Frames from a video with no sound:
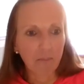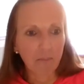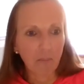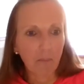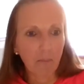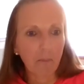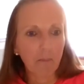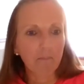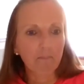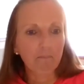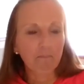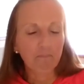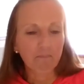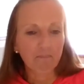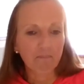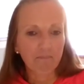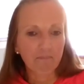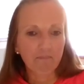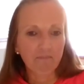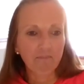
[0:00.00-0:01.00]

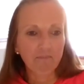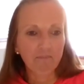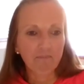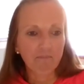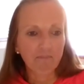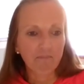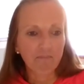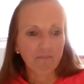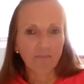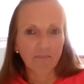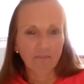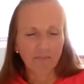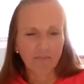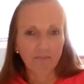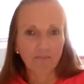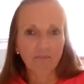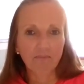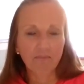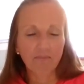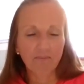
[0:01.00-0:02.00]

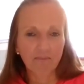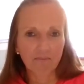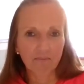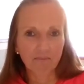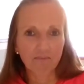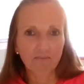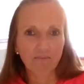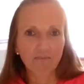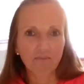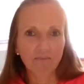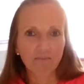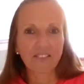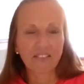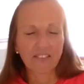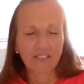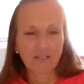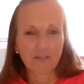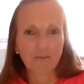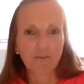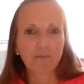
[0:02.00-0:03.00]

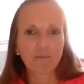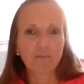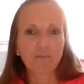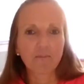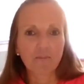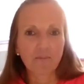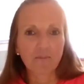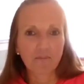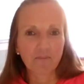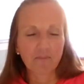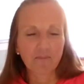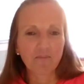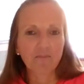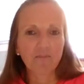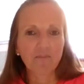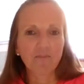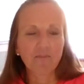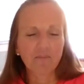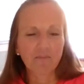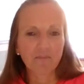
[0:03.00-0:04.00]

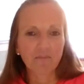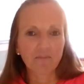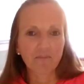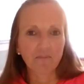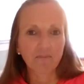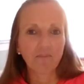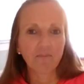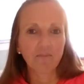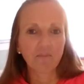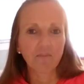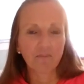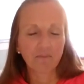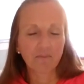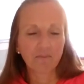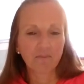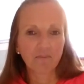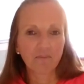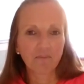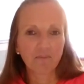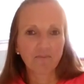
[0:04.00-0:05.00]

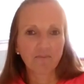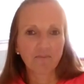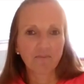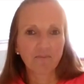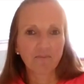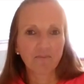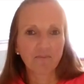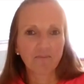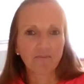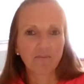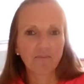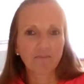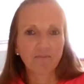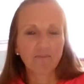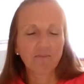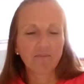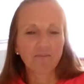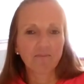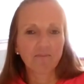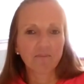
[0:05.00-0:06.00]

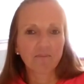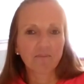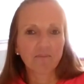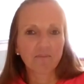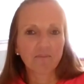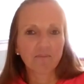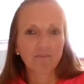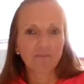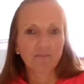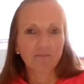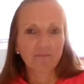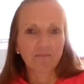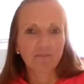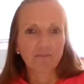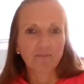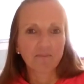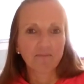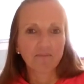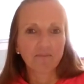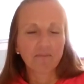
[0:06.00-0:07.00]

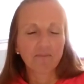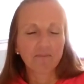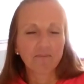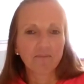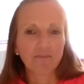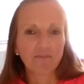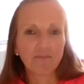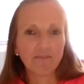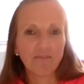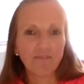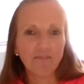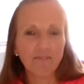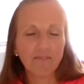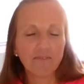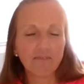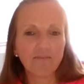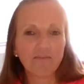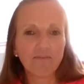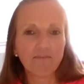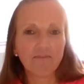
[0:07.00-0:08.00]
(not speaking)